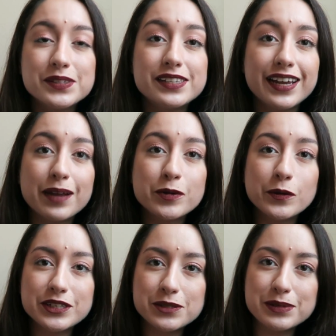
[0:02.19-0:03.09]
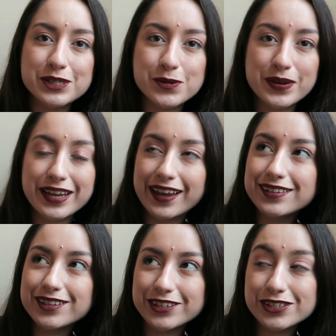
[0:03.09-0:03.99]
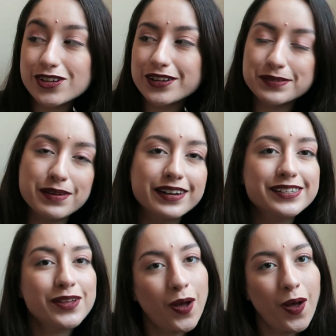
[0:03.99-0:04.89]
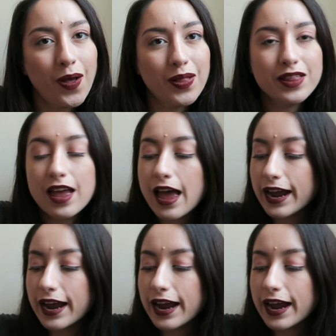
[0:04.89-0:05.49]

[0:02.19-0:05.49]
Today I'm going to be doing a Lush Cosmetics haul.